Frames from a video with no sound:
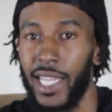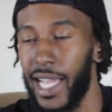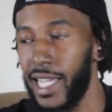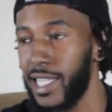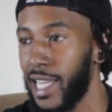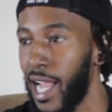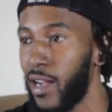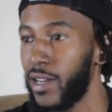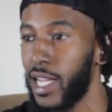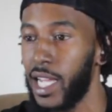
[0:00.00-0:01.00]
days
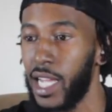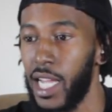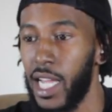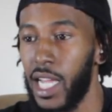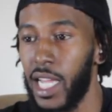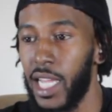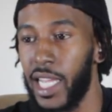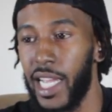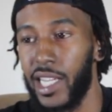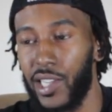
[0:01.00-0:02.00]
now that
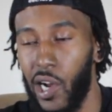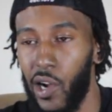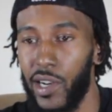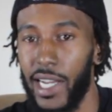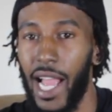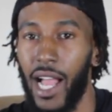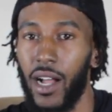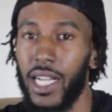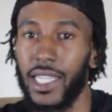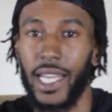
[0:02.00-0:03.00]
get turned
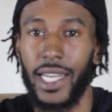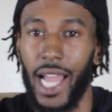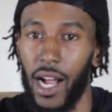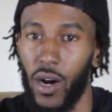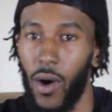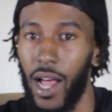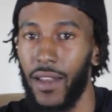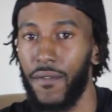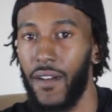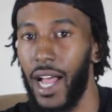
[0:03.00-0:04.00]
down because they're not
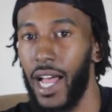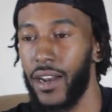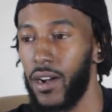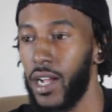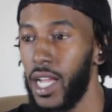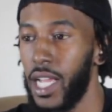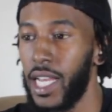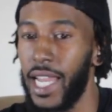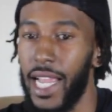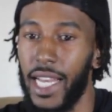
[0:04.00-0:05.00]
qualified, or
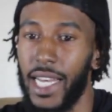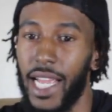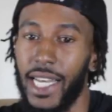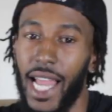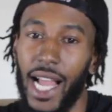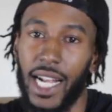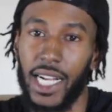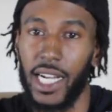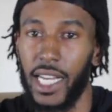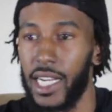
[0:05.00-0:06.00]
they not
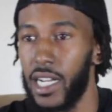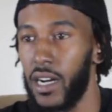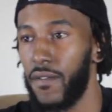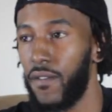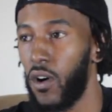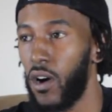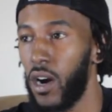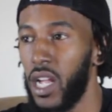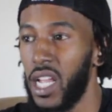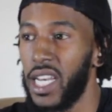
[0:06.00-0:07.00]
good enough,
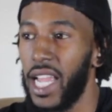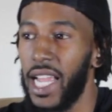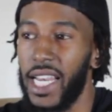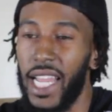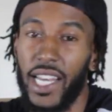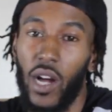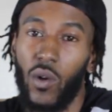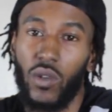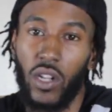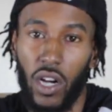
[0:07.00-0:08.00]
or they
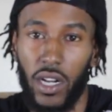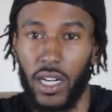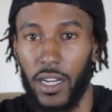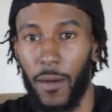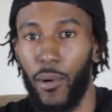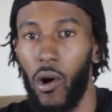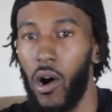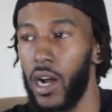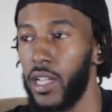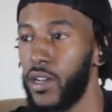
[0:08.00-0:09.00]
don't look the
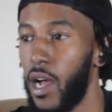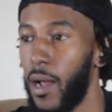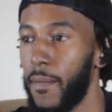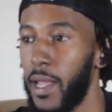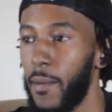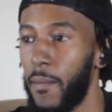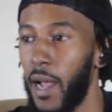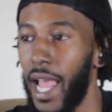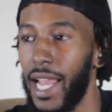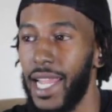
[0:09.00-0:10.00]
part, you know what I mean?
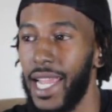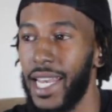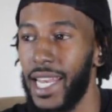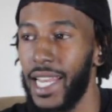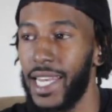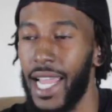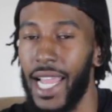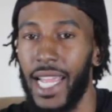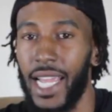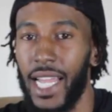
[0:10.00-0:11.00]
But at the end of the
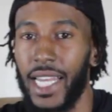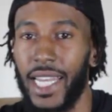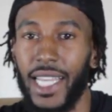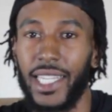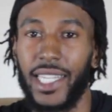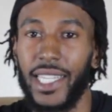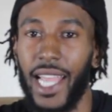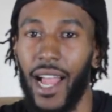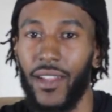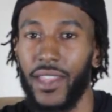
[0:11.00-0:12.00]
day, that's just
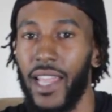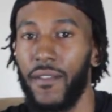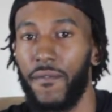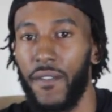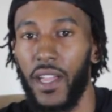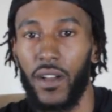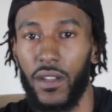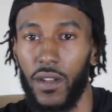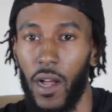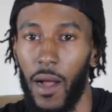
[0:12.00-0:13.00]
how they feel,
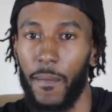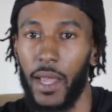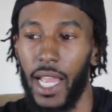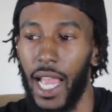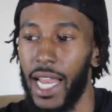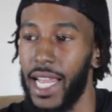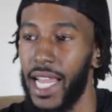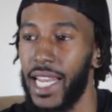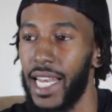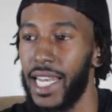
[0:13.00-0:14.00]
you know what I mean? At the
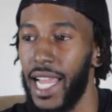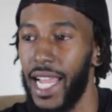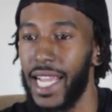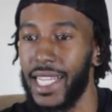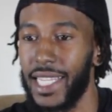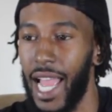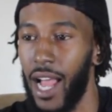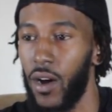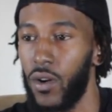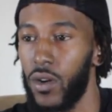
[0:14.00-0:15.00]
end of the day, it's
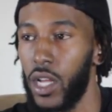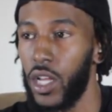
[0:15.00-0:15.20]
how